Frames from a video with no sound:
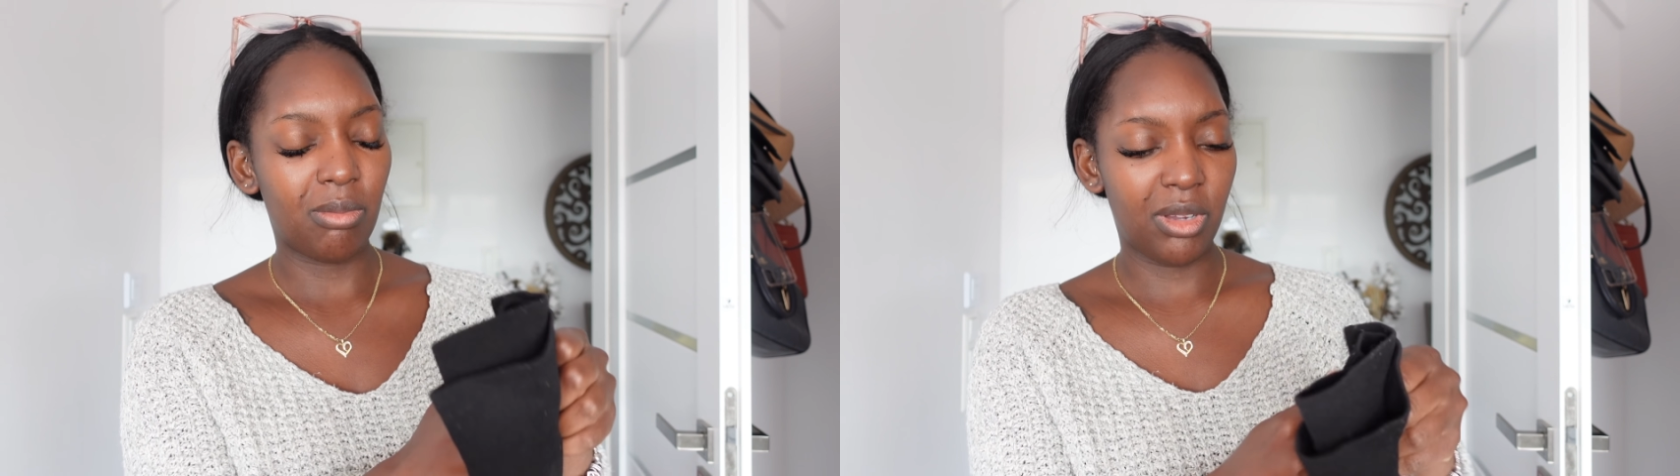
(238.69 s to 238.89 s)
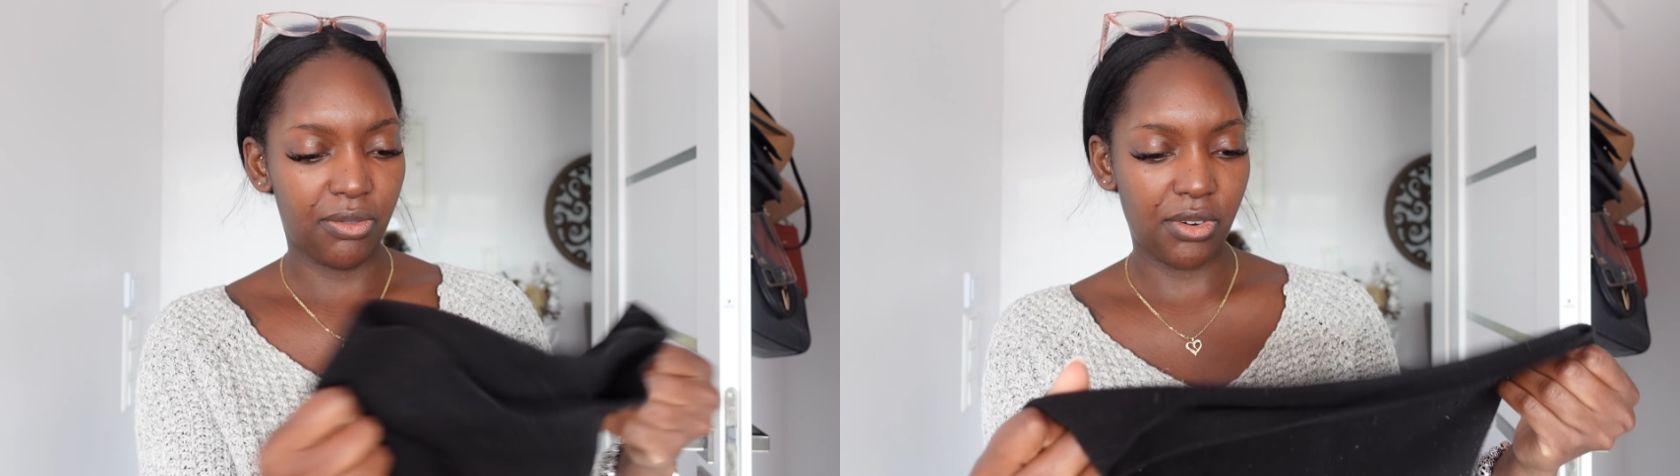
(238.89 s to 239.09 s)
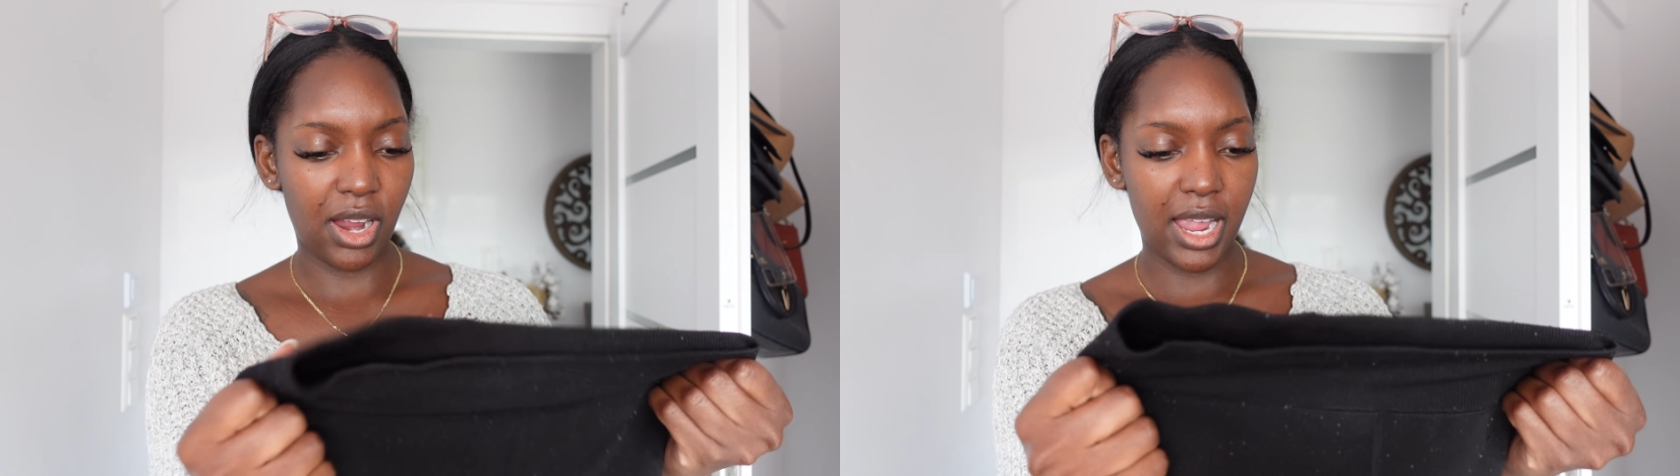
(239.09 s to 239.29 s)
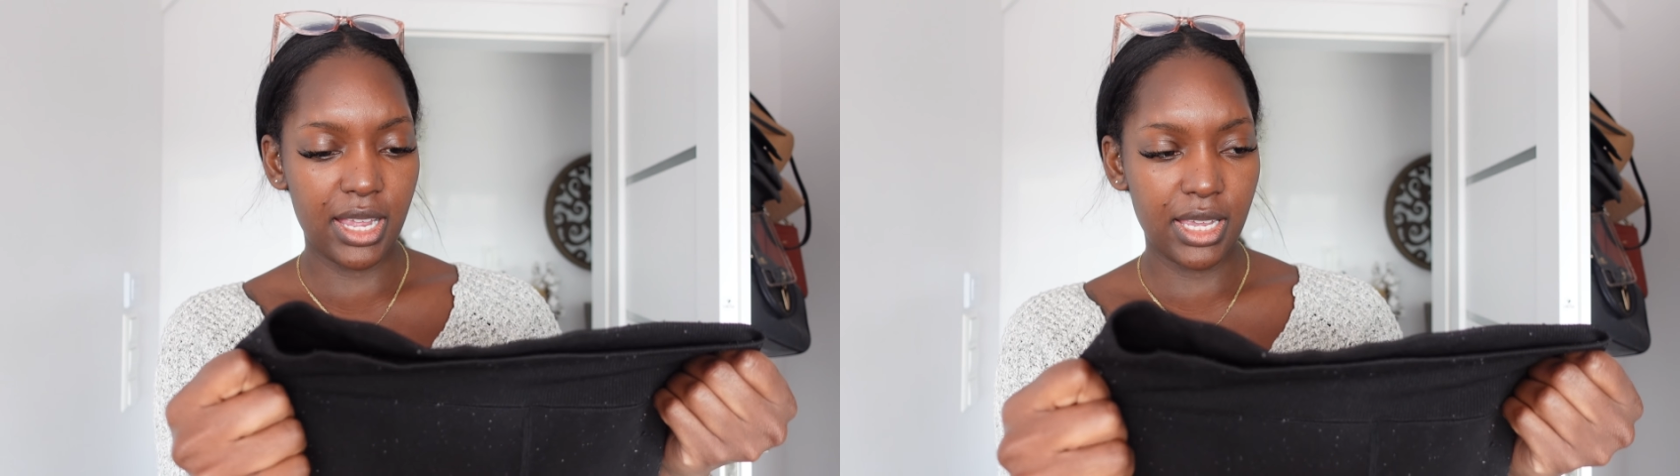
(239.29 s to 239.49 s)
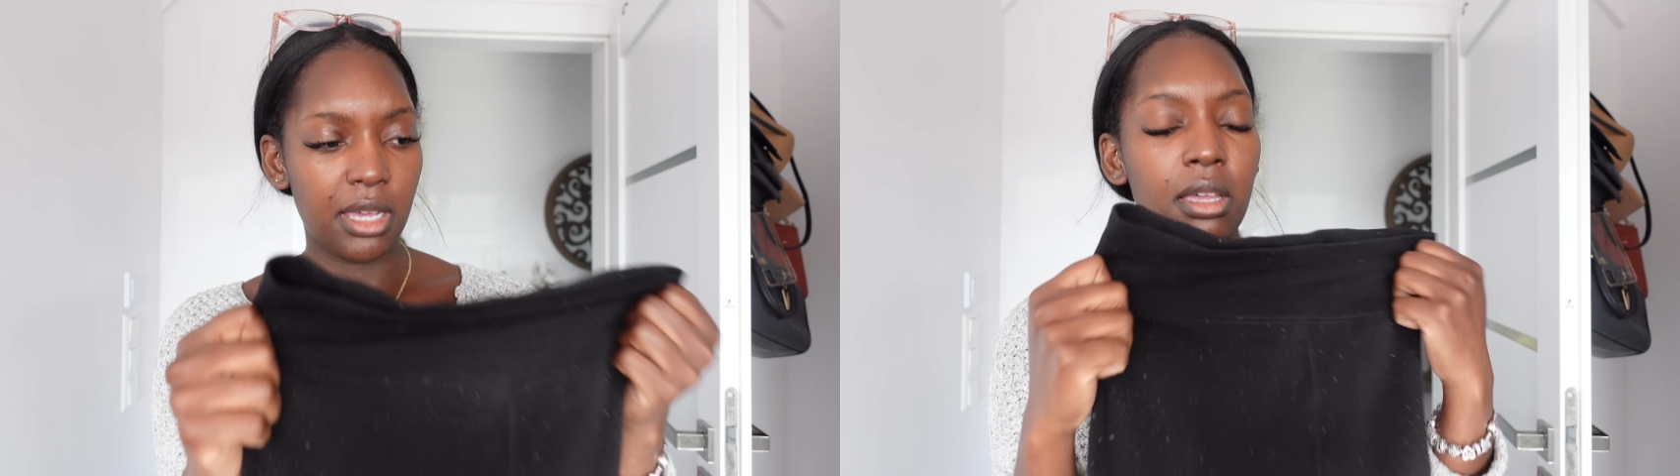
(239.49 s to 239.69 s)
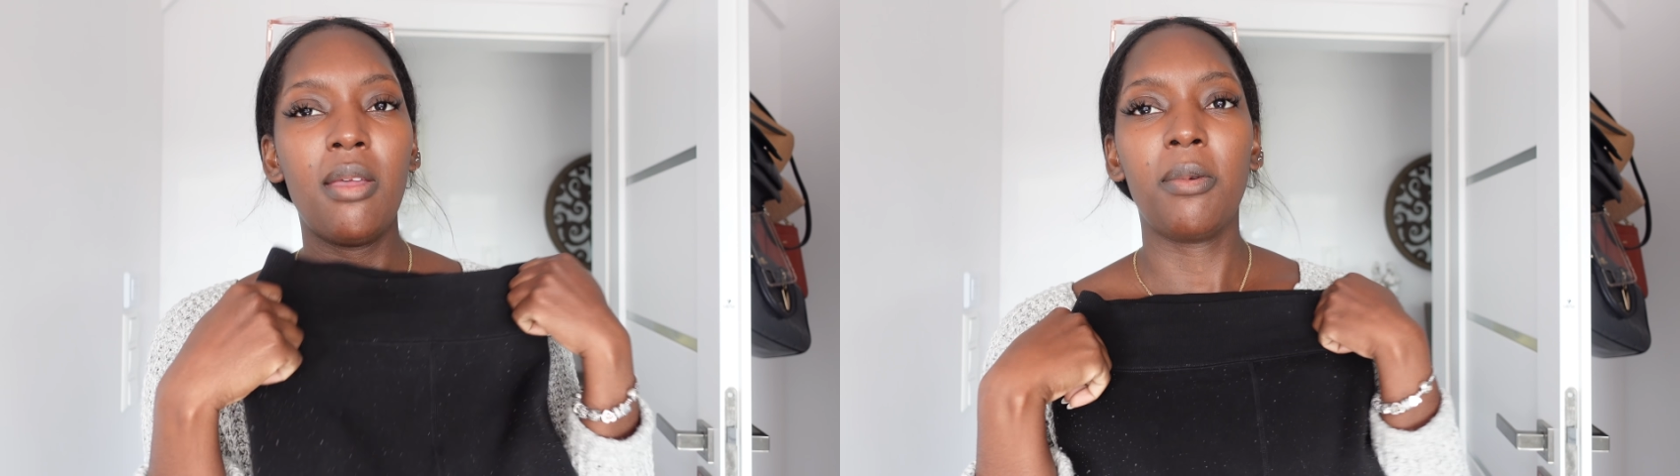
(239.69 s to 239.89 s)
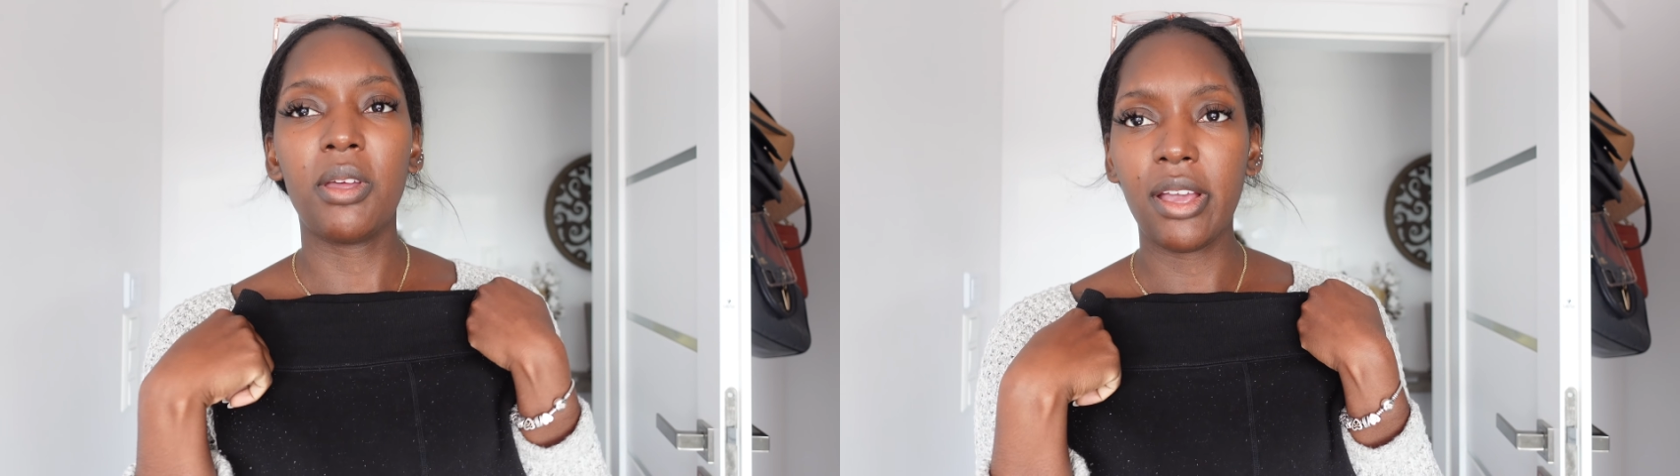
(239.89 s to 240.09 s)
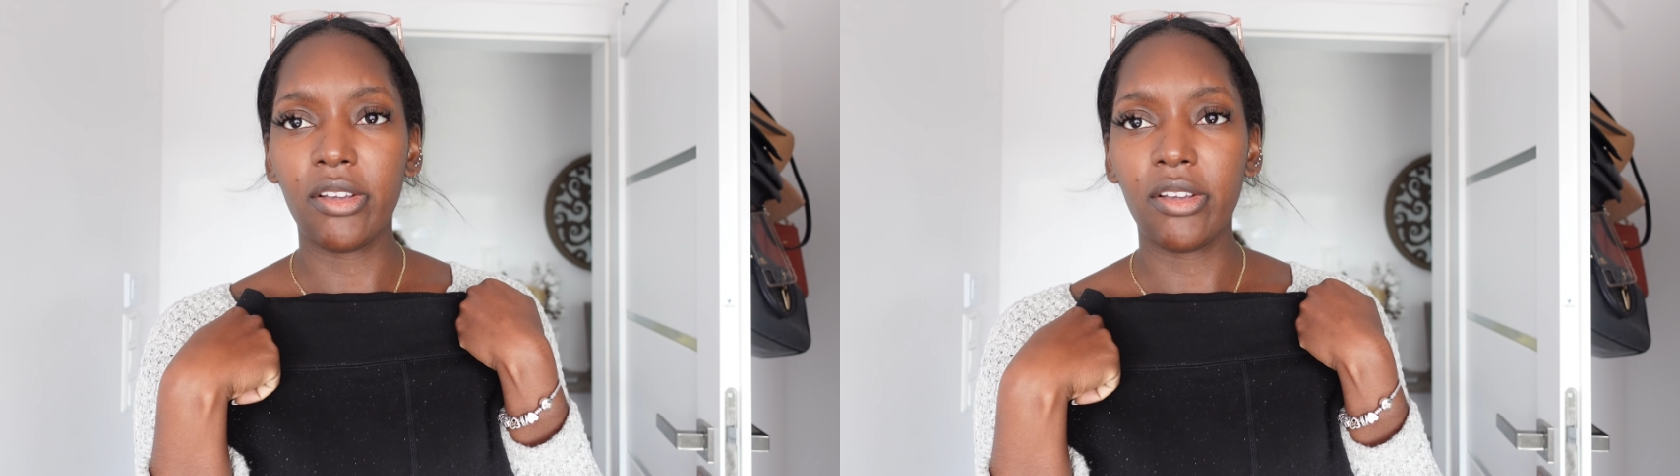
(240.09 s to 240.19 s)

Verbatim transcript: be for hiking I'm gonna